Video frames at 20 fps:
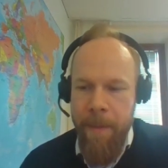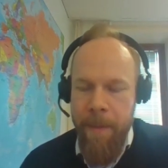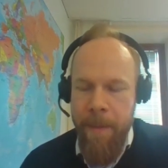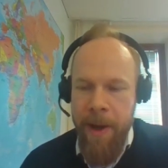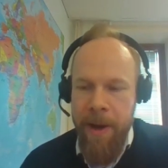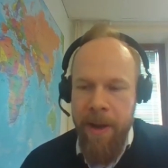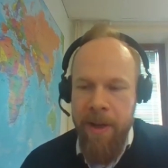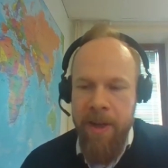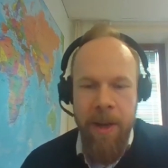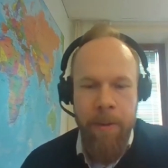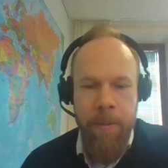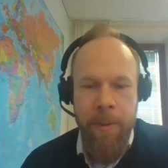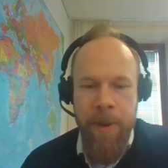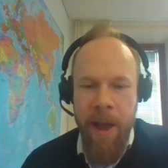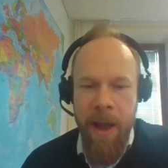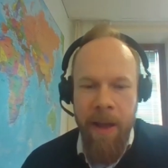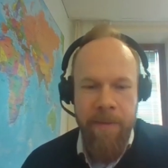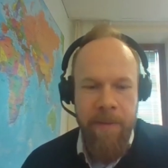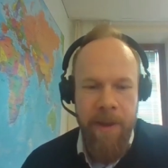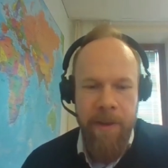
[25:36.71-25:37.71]
But until we
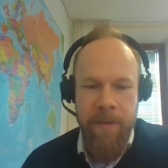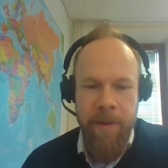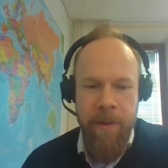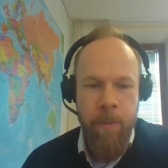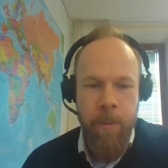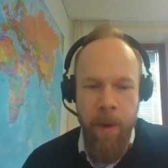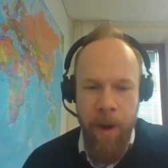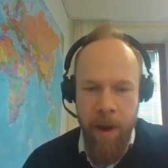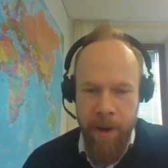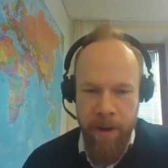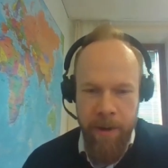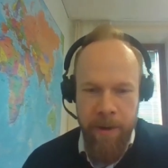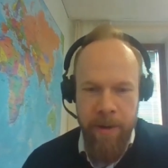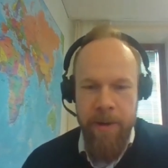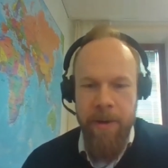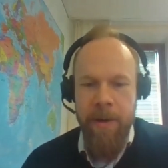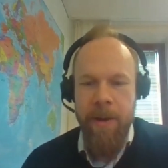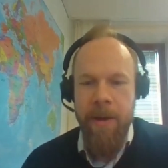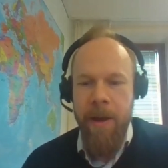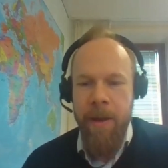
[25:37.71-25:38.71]
have even
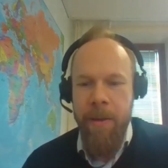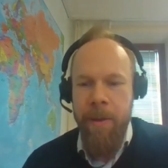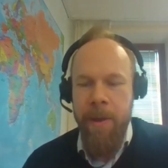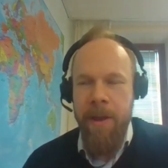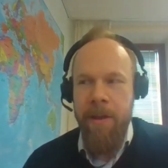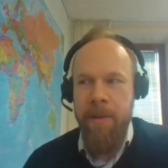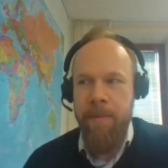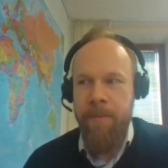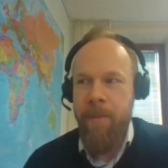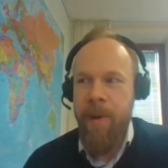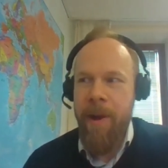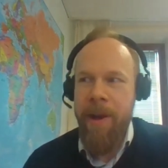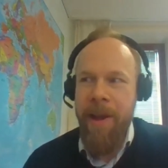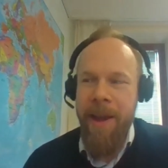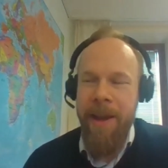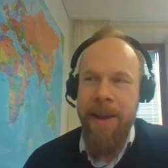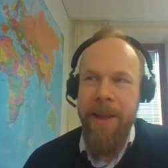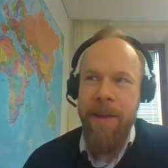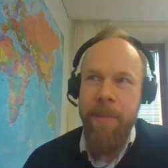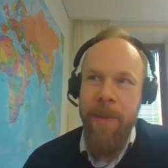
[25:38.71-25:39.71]
one, I think we're
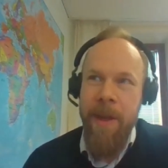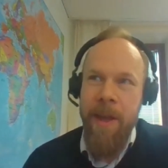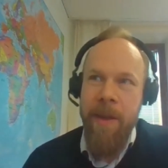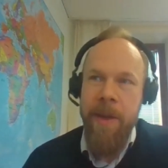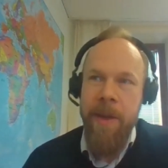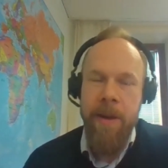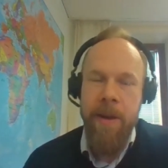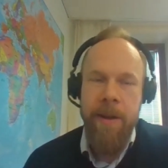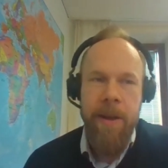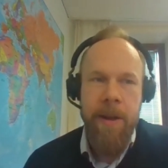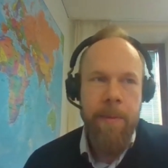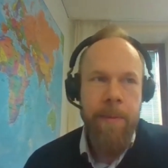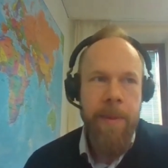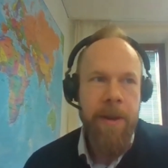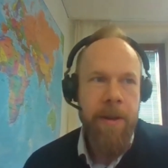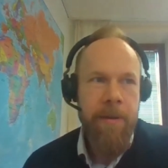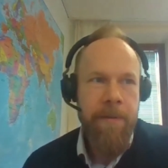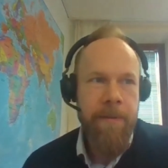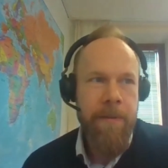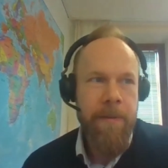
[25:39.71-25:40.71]
getting maybe a little
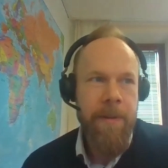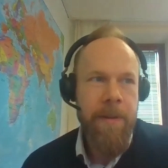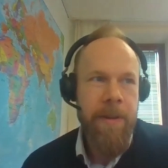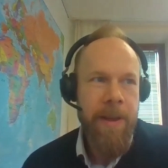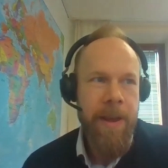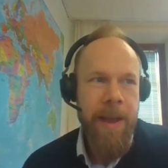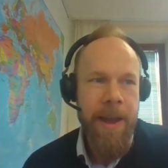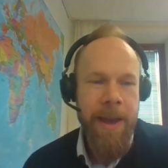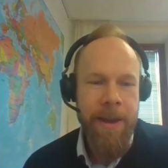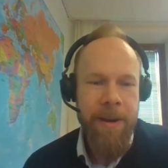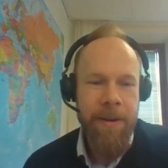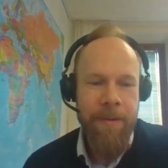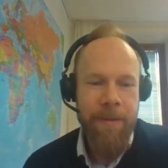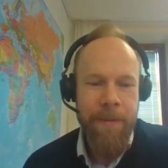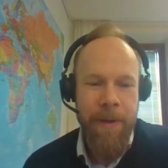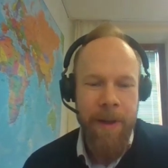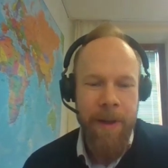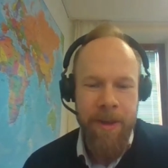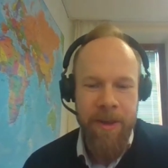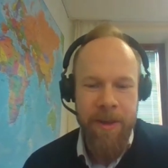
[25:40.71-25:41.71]
bit of ahead of
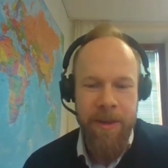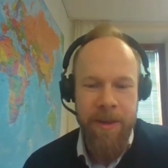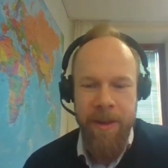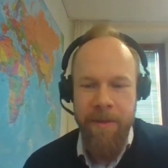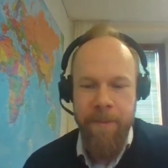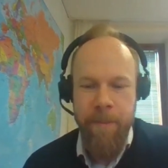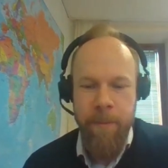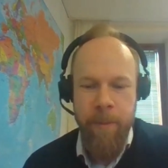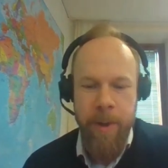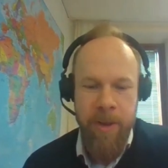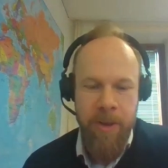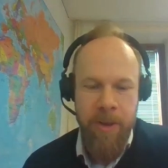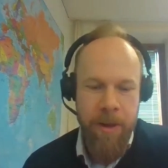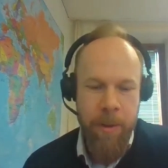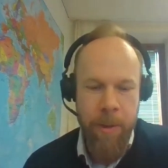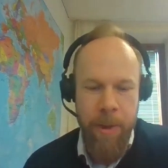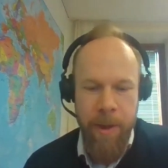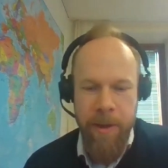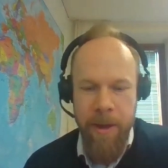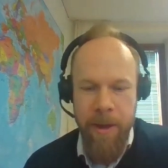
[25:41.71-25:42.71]
us if we
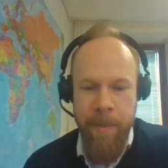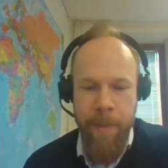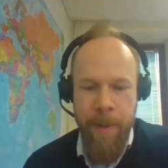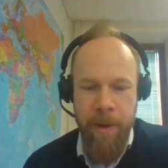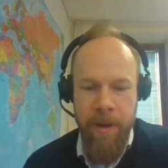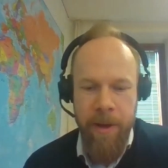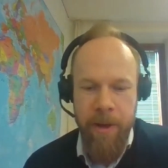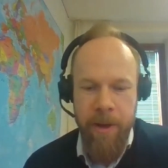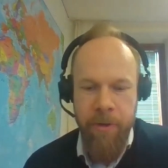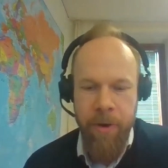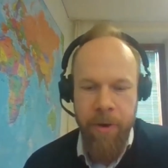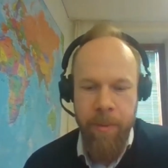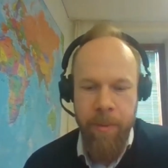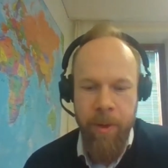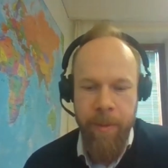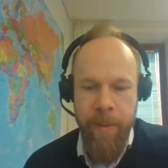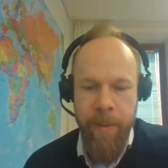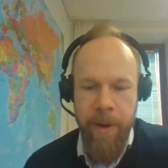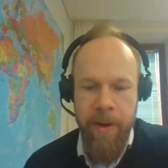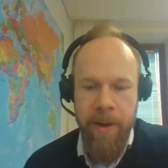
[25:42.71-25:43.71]
start thinking about
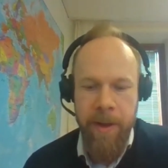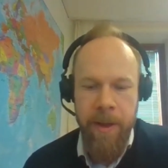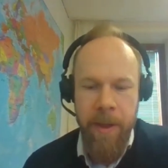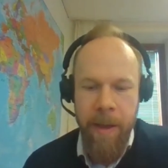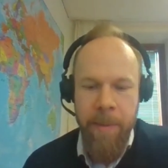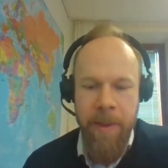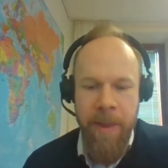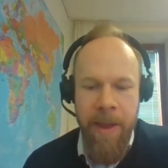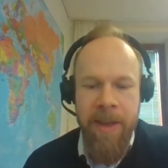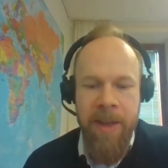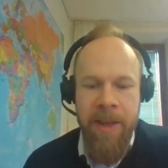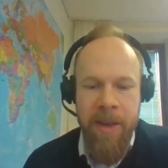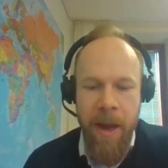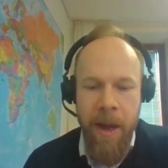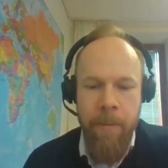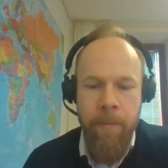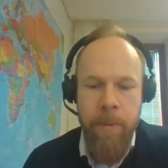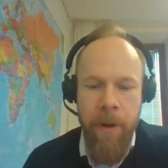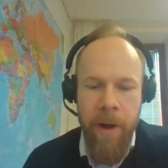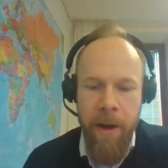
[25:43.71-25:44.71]
interoperability. I mean, that
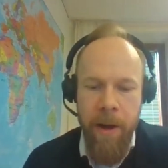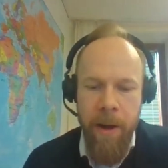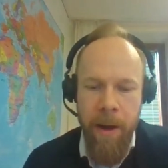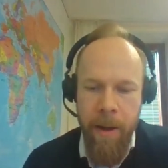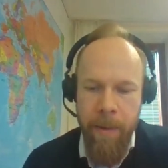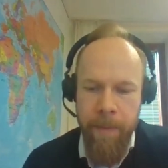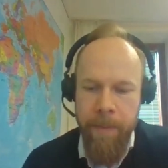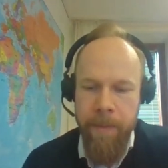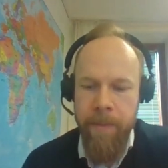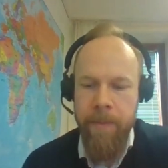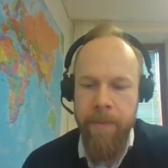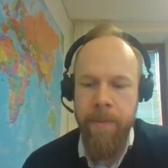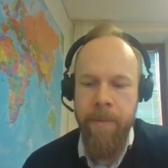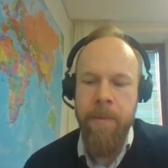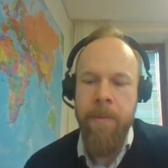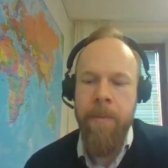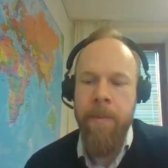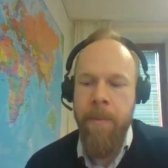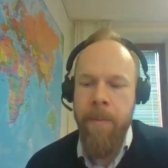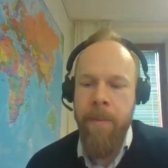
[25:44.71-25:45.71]
time will come,
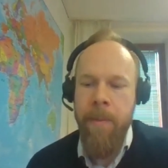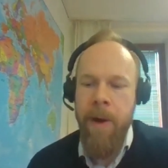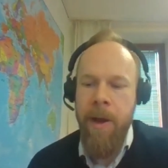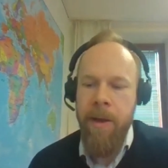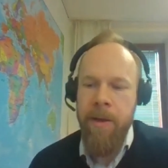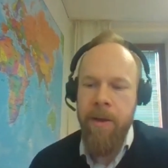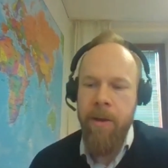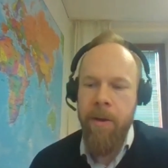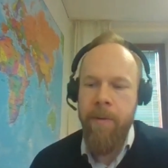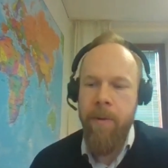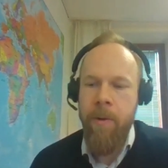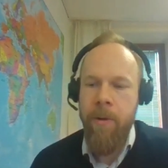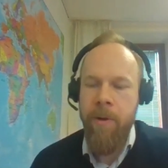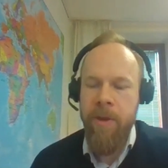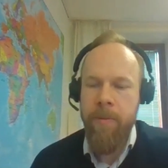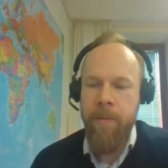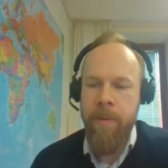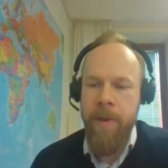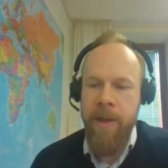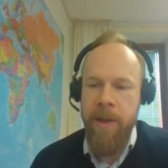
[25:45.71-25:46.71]
but of
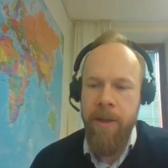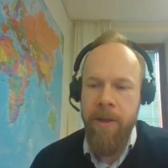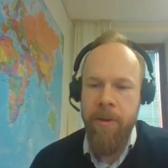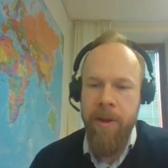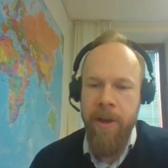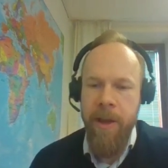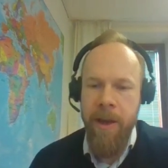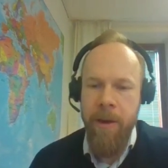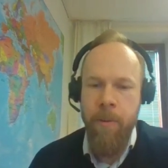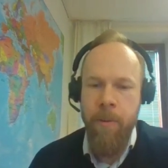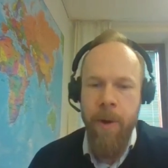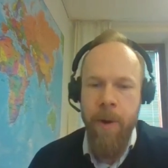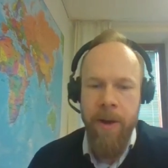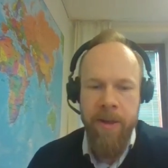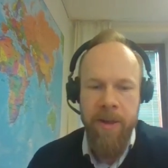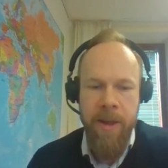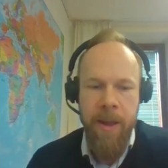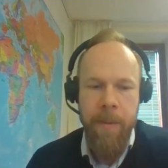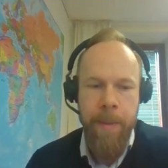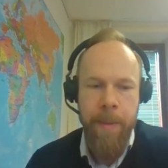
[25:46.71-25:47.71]
course, we need to take one
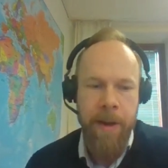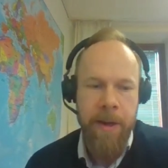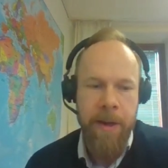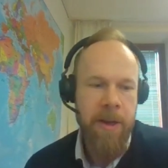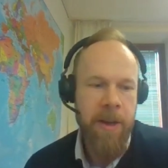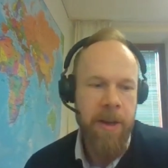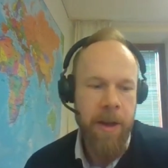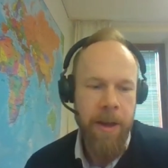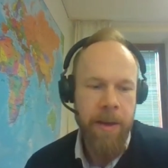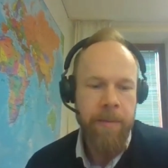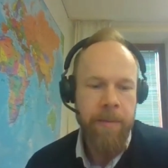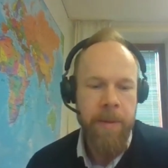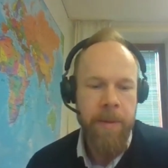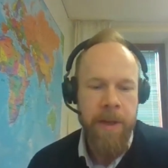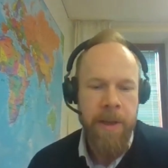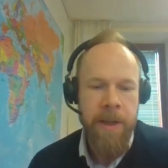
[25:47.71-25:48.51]
step at a time.